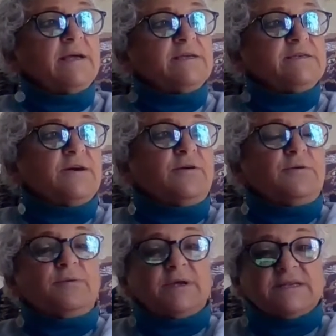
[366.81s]

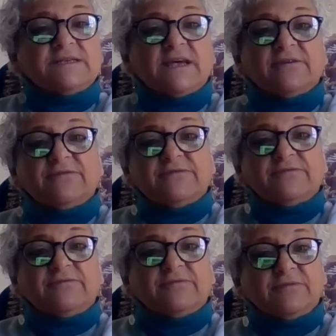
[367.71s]
So instead of
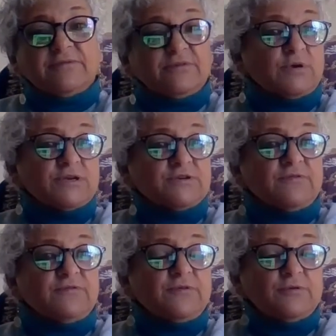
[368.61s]
going
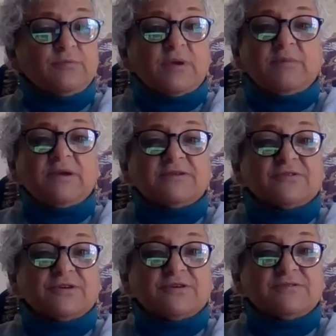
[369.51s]
toward food, maybe it's
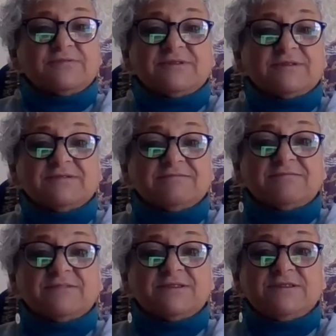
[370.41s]
going to,
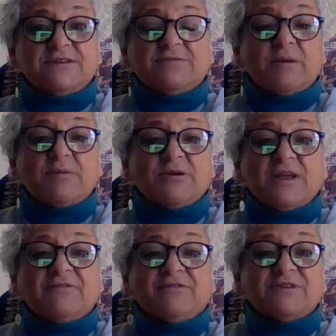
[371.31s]
maybe you're going to
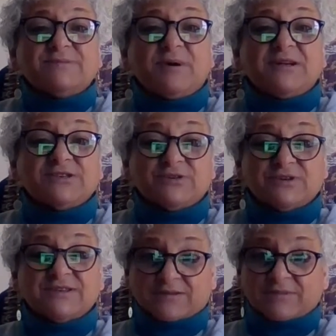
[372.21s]
have a response
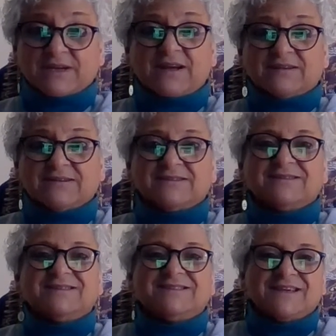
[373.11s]
toward something else
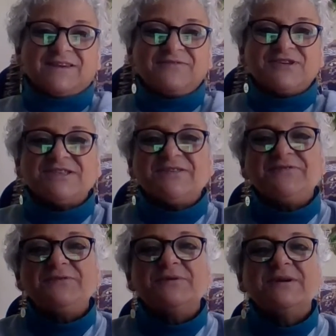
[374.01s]
instead of just the
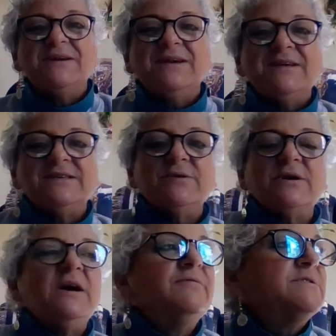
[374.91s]
food. So
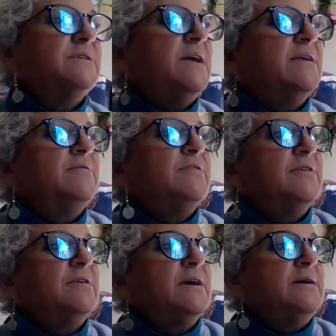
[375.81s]
it covers a lot of
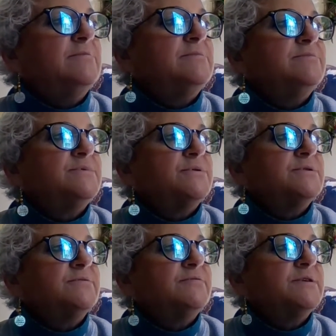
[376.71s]
different
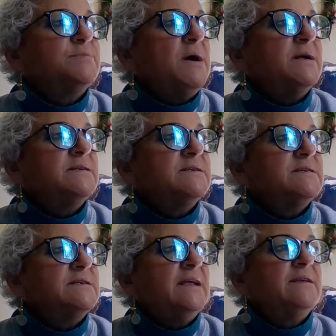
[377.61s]
sorts of responses
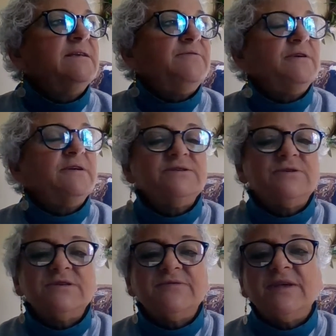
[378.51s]
and different
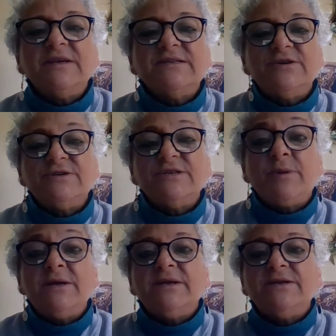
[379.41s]
sorts of things that you're
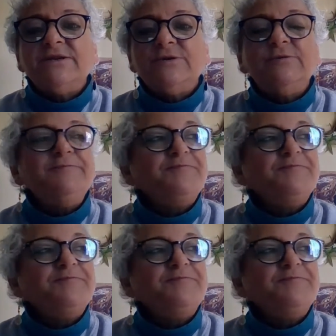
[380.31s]
responding to.